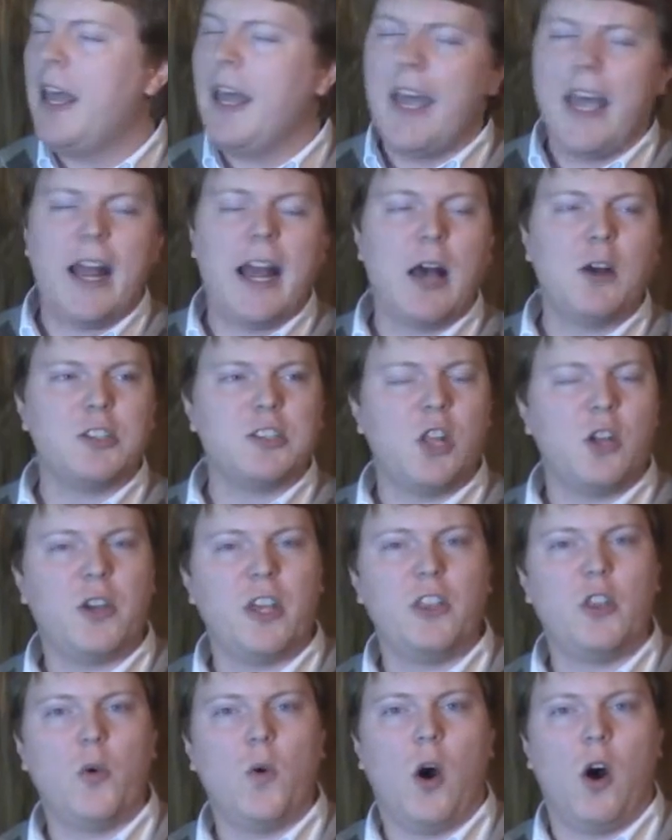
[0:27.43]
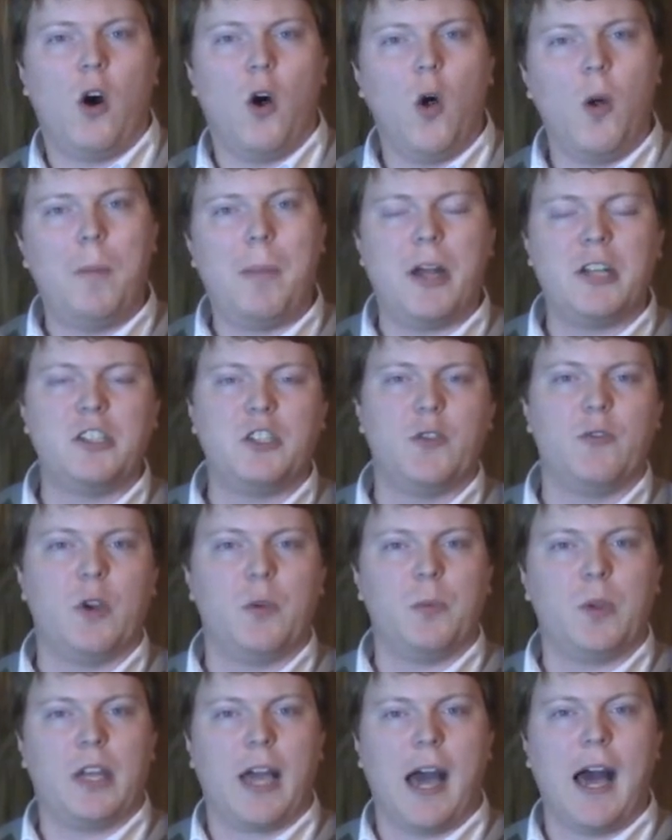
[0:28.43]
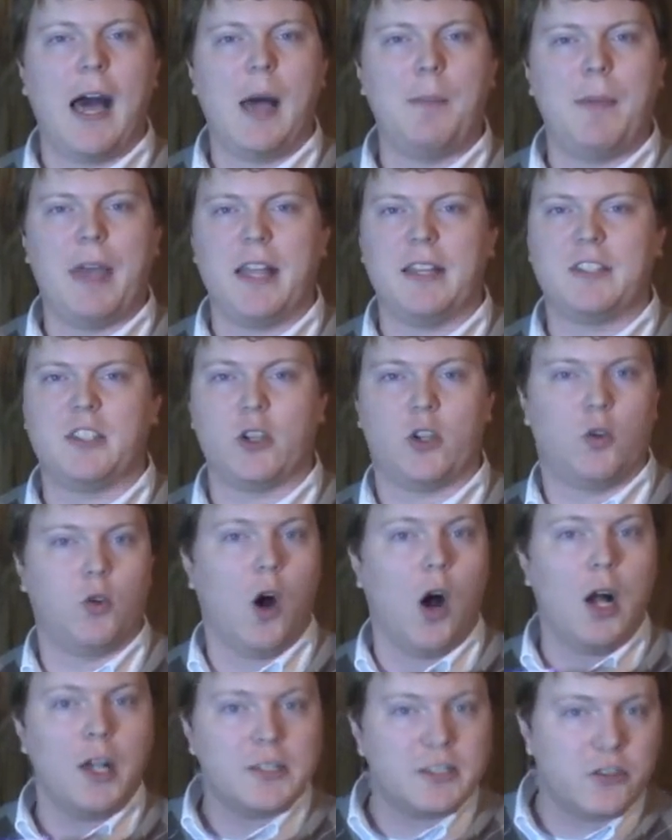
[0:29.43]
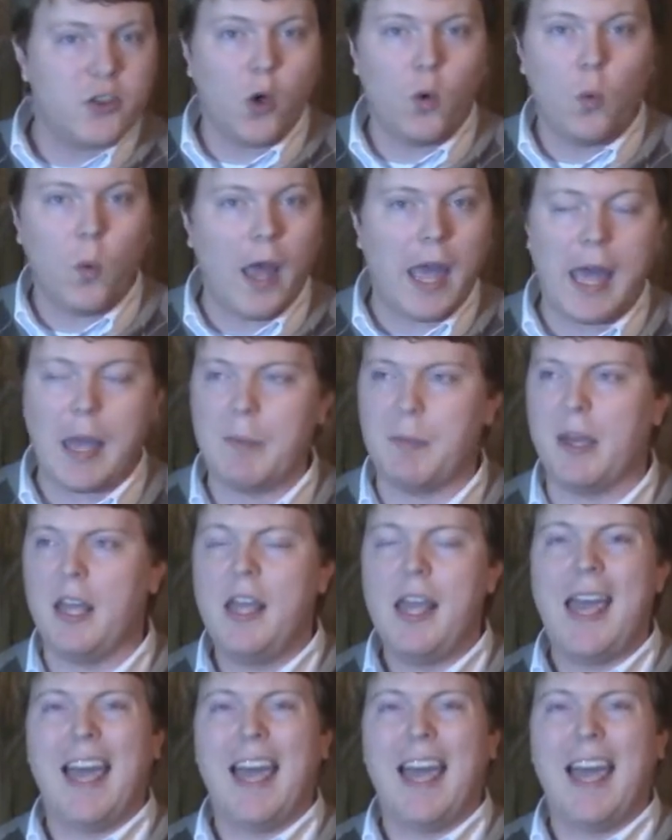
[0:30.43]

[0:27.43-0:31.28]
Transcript: And I was looking through a whole bunch of comments across the web,